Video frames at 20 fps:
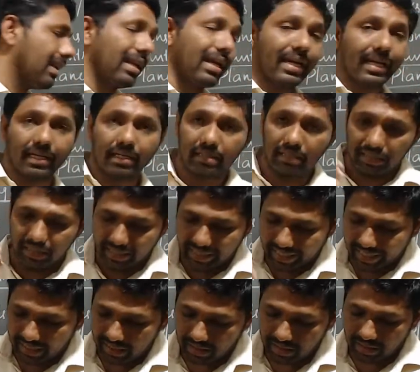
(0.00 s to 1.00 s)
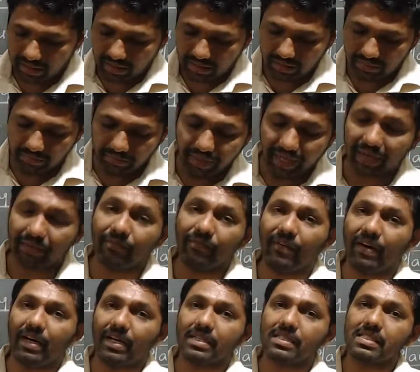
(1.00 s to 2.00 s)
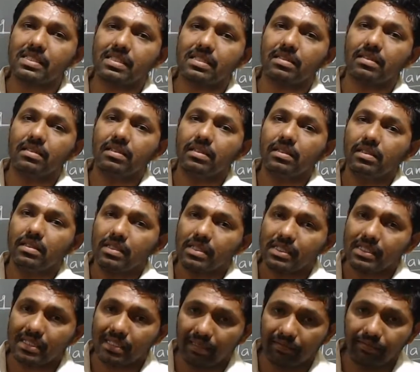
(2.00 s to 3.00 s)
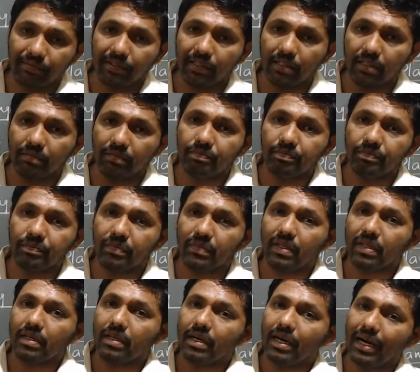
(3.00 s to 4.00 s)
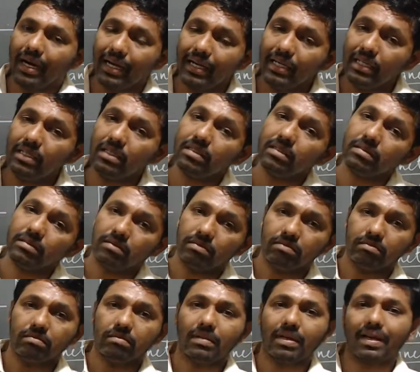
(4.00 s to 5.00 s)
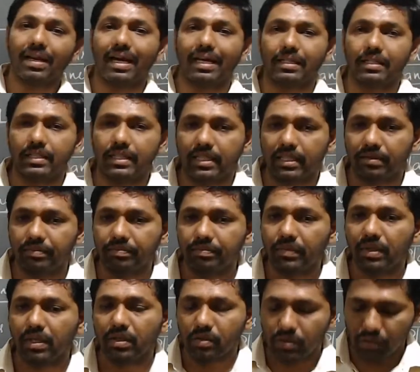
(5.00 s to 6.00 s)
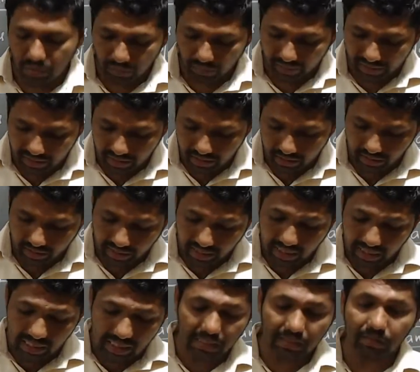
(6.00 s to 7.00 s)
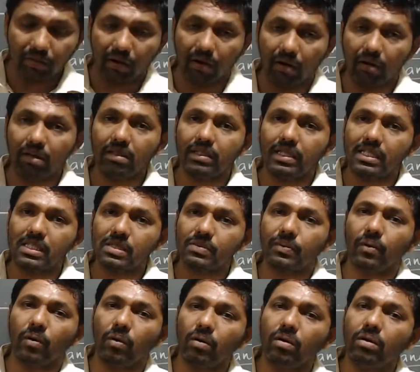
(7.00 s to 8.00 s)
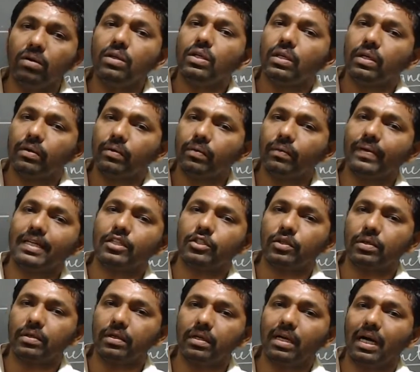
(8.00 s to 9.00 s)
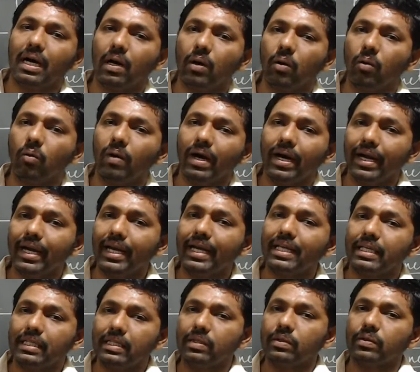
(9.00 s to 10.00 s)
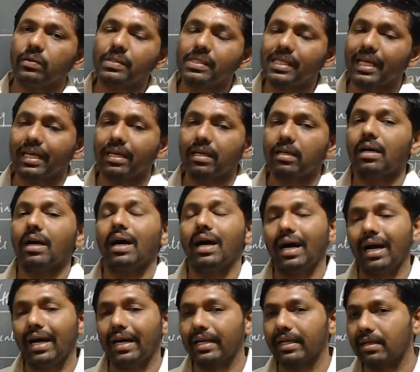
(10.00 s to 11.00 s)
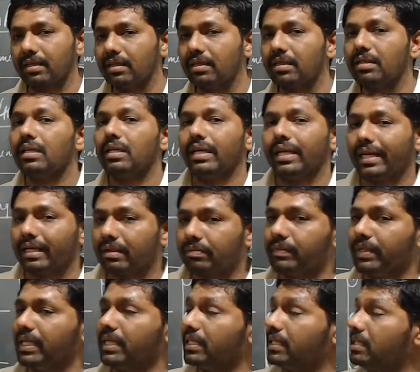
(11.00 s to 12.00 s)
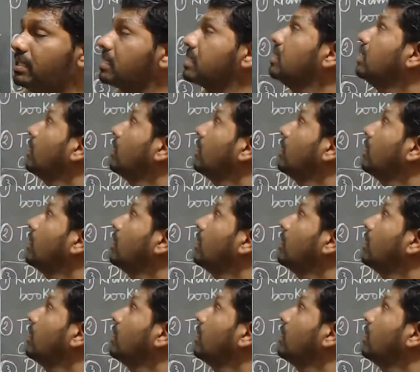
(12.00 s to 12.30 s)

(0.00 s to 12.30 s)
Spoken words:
like dinner, breakfast, supper, and lunch. So with these, all these go, we should avoid using article. It means